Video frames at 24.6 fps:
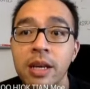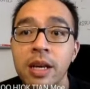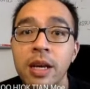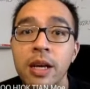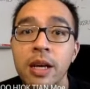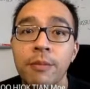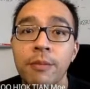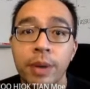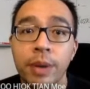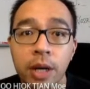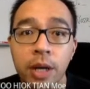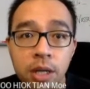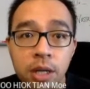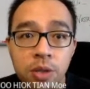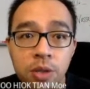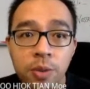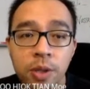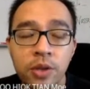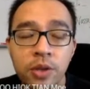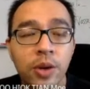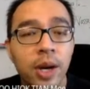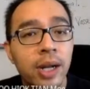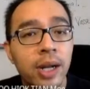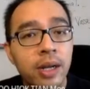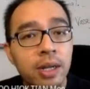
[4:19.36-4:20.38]
Because when
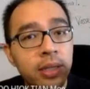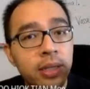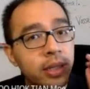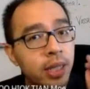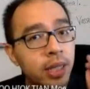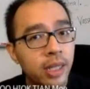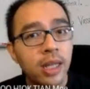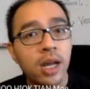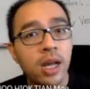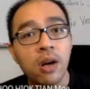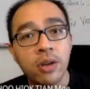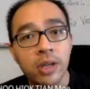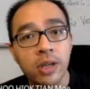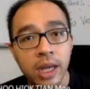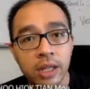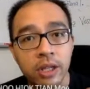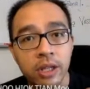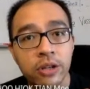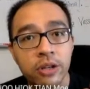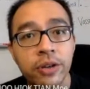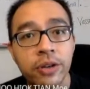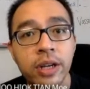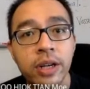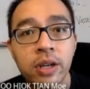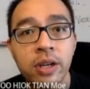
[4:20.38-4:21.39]
you understand how
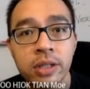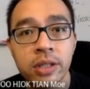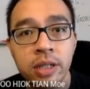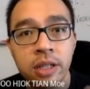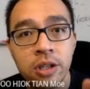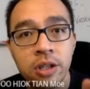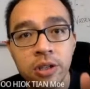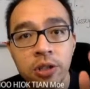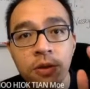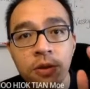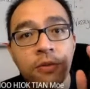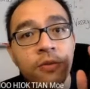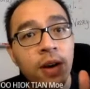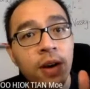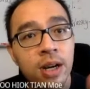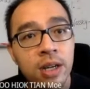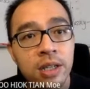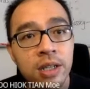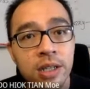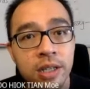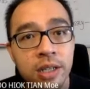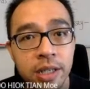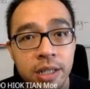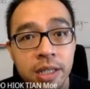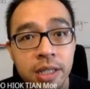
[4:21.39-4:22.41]
cathode ray oscilloscope
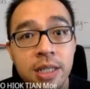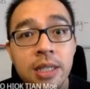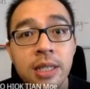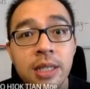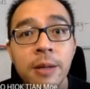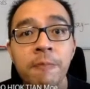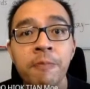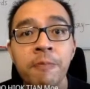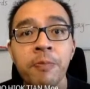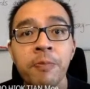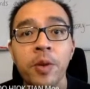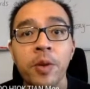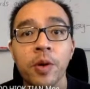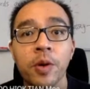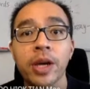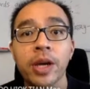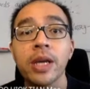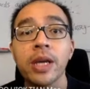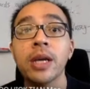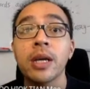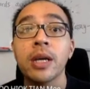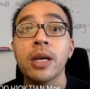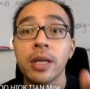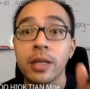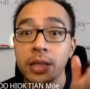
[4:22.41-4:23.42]
functions,
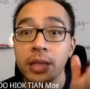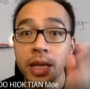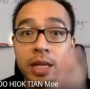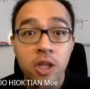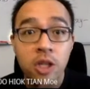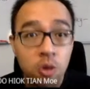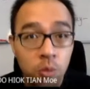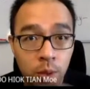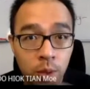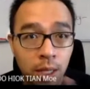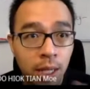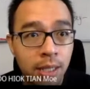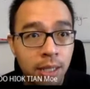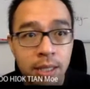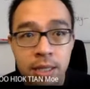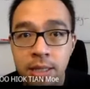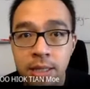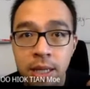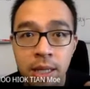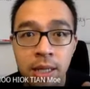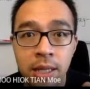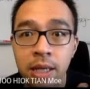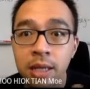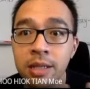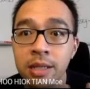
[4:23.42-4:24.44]
okay, then you will
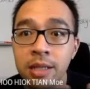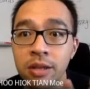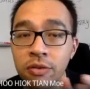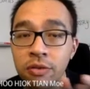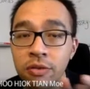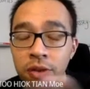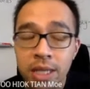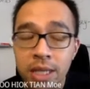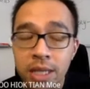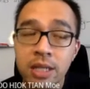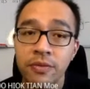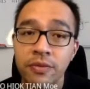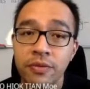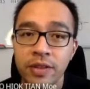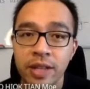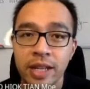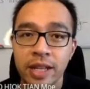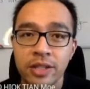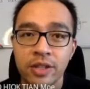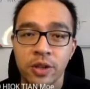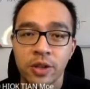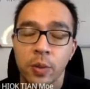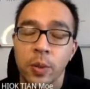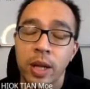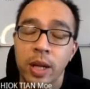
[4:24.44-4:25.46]
understand the rest of
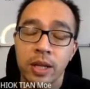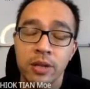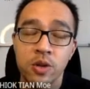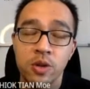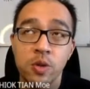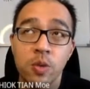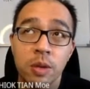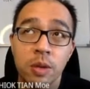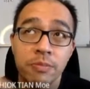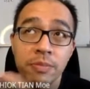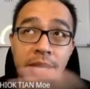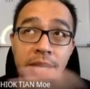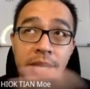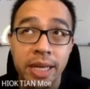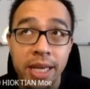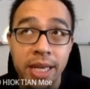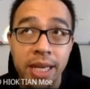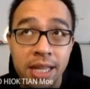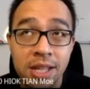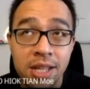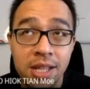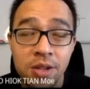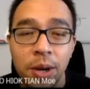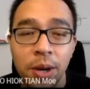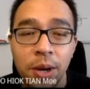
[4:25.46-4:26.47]
you will
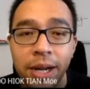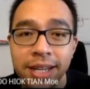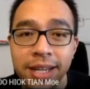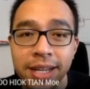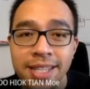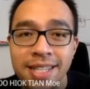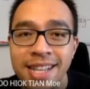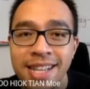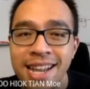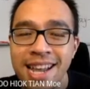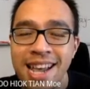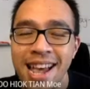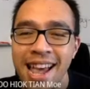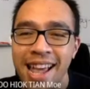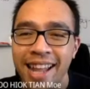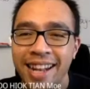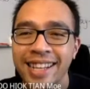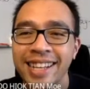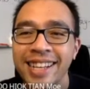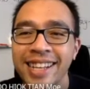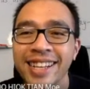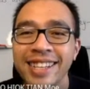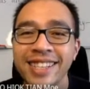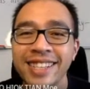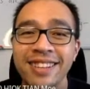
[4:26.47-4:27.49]
begin to understand
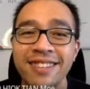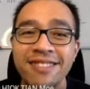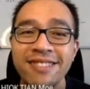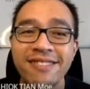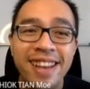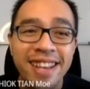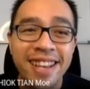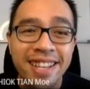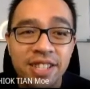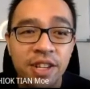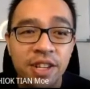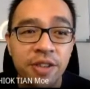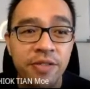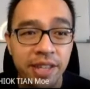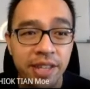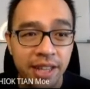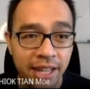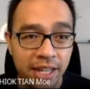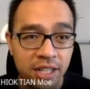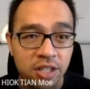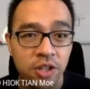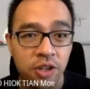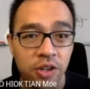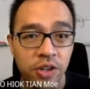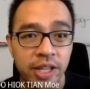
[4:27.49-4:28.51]
the rest of
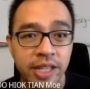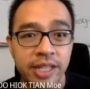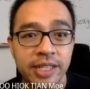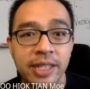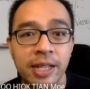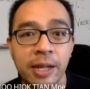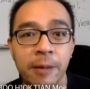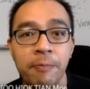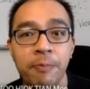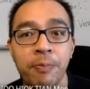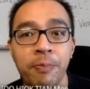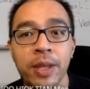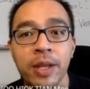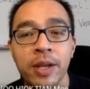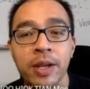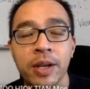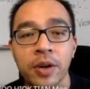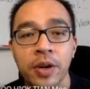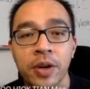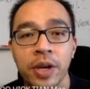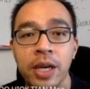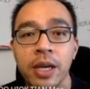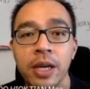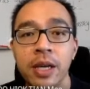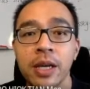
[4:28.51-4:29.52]
electronics.
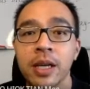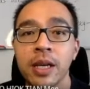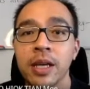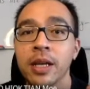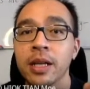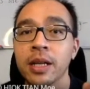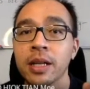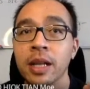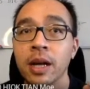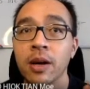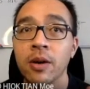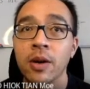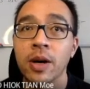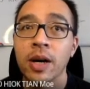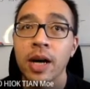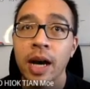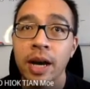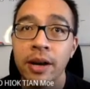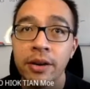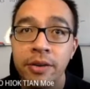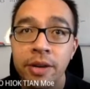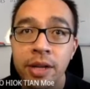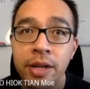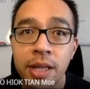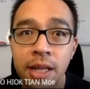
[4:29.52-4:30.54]
Okay, now I
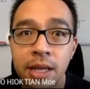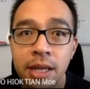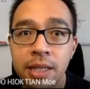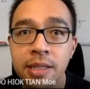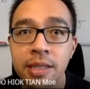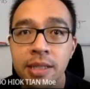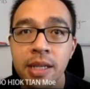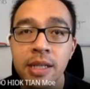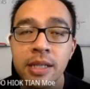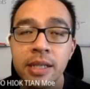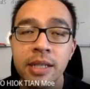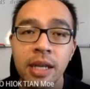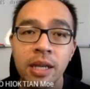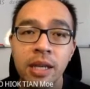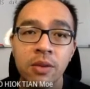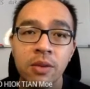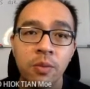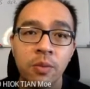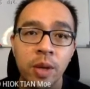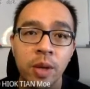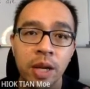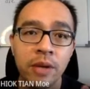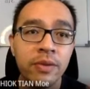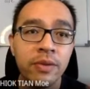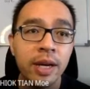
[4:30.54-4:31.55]
realize that
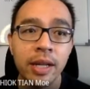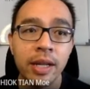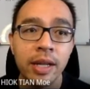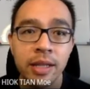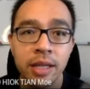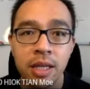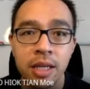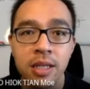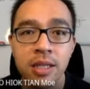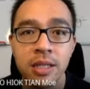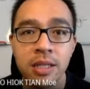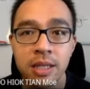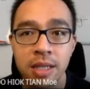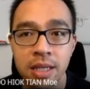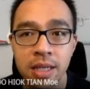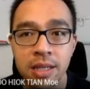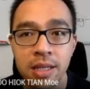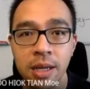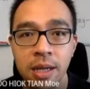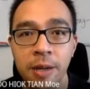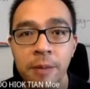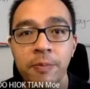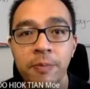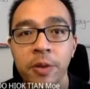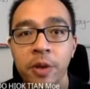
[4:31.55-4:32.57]
whenever I teach this,
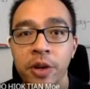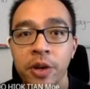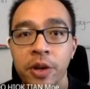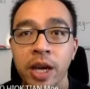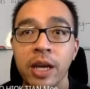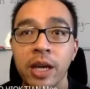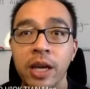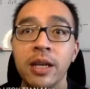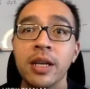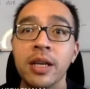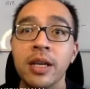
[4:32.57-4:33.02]
okay,